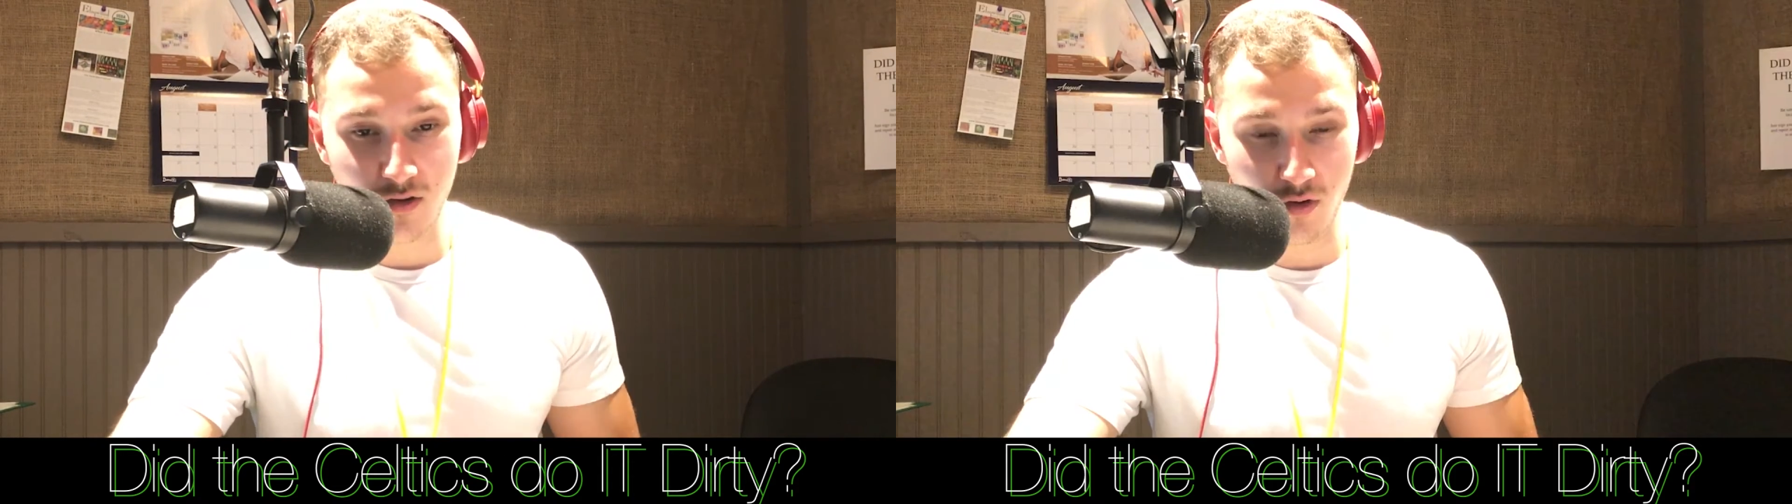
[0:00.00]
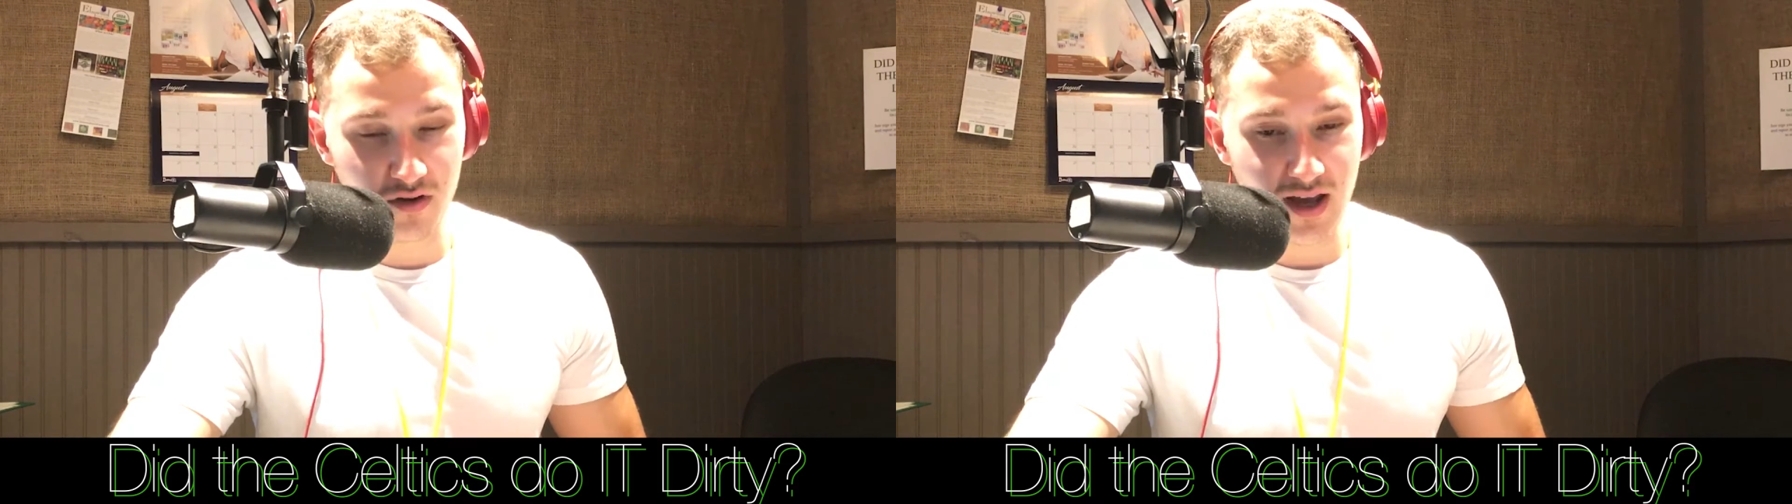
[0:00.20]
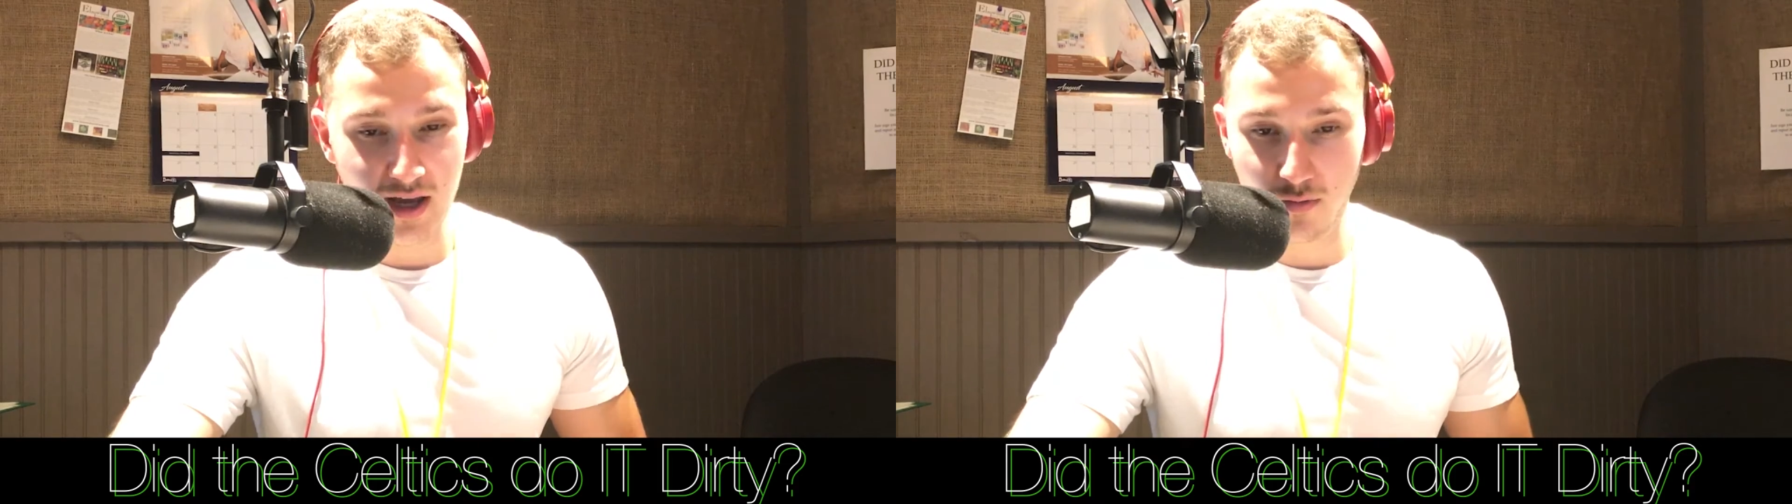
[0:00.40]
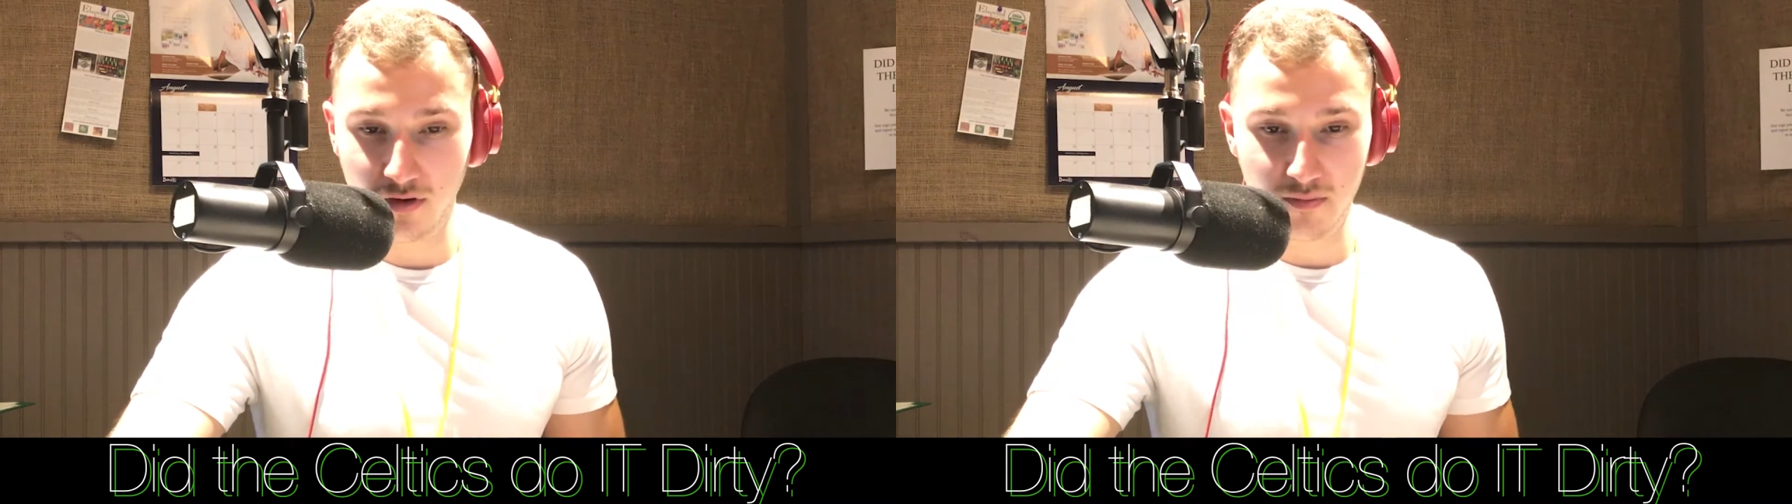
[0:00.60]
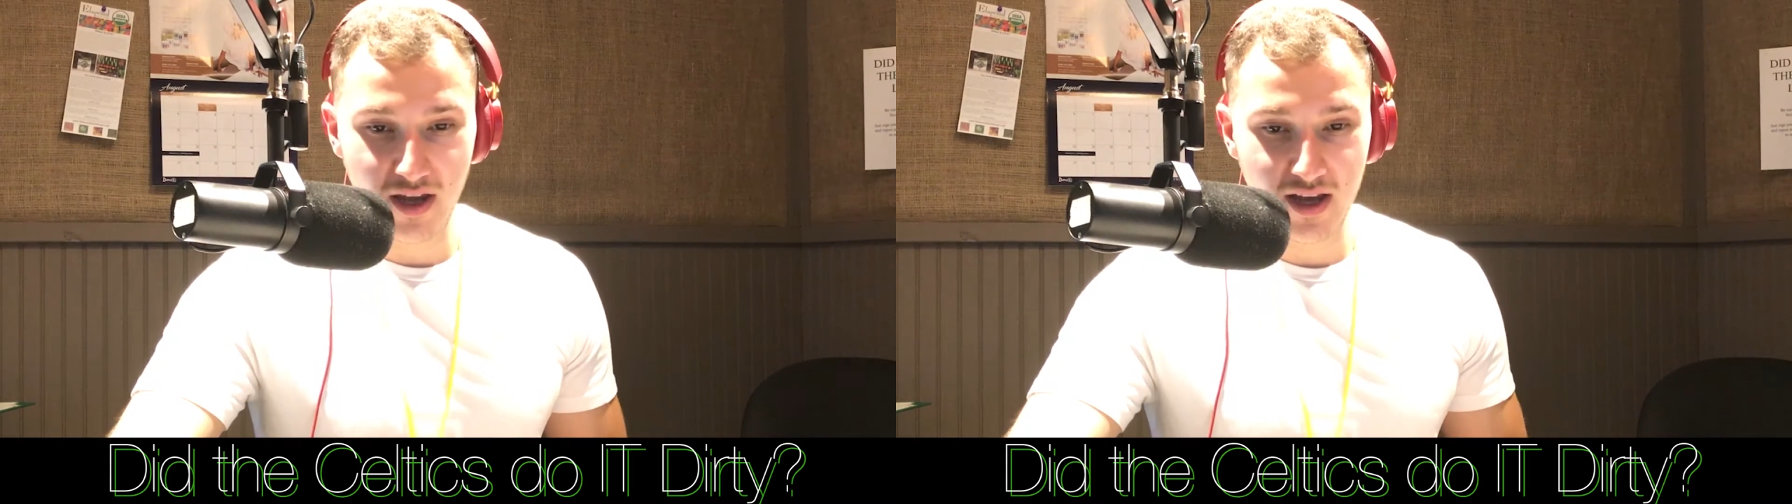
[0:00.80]
Gordon
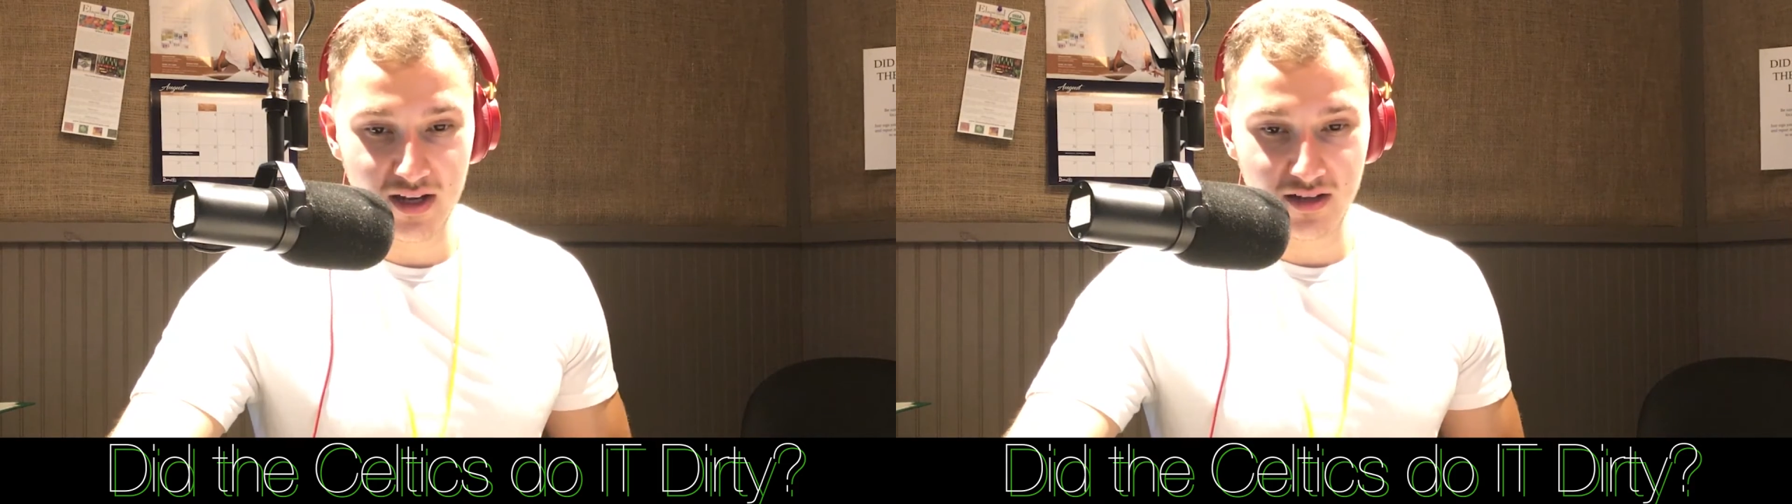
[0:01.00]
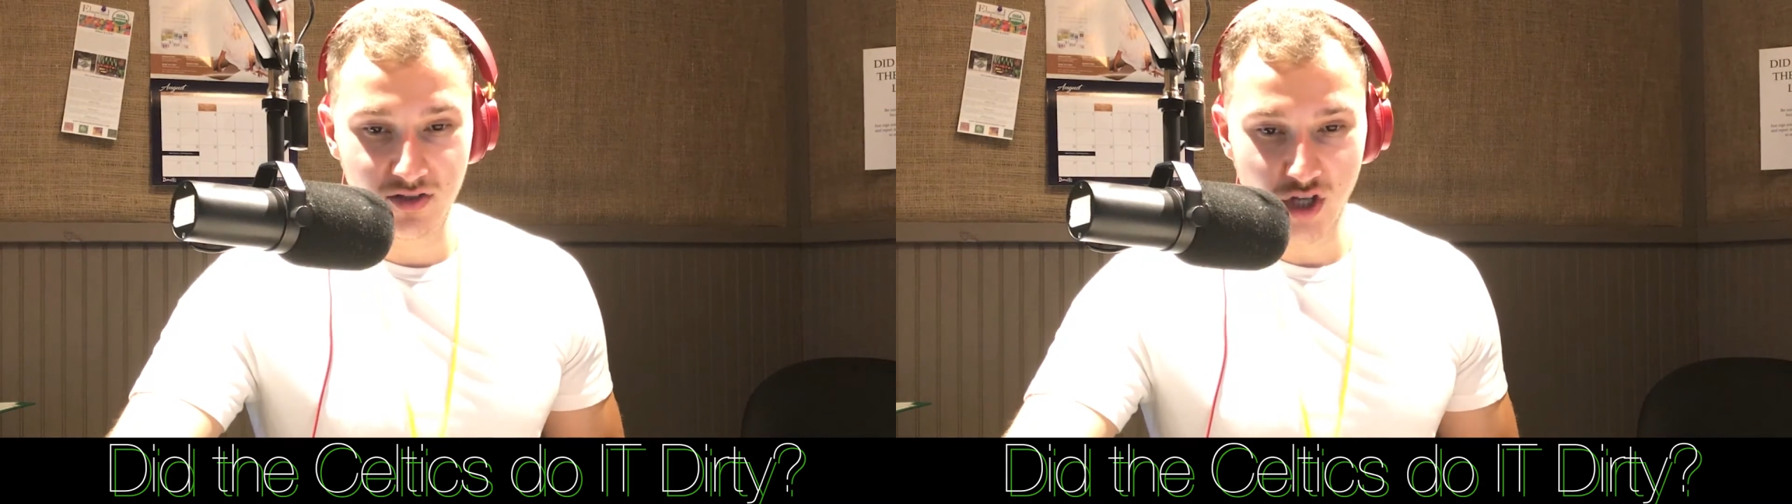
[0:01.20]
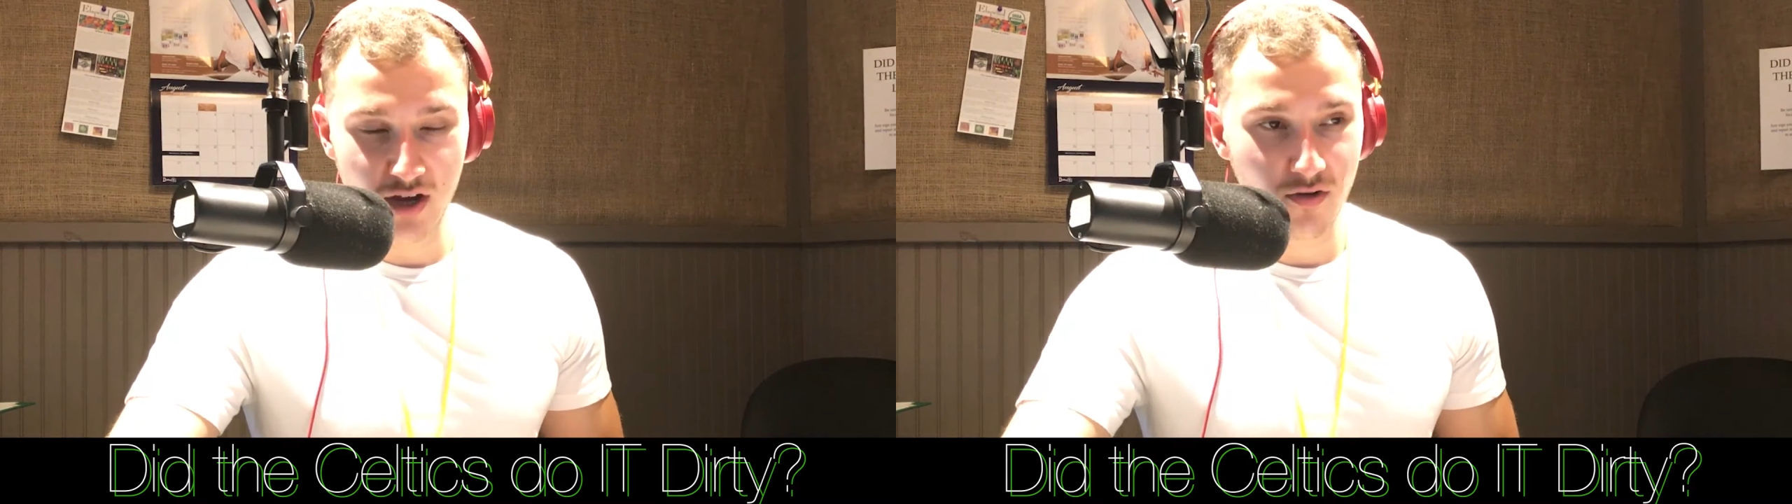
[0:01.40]
Hayward made Jay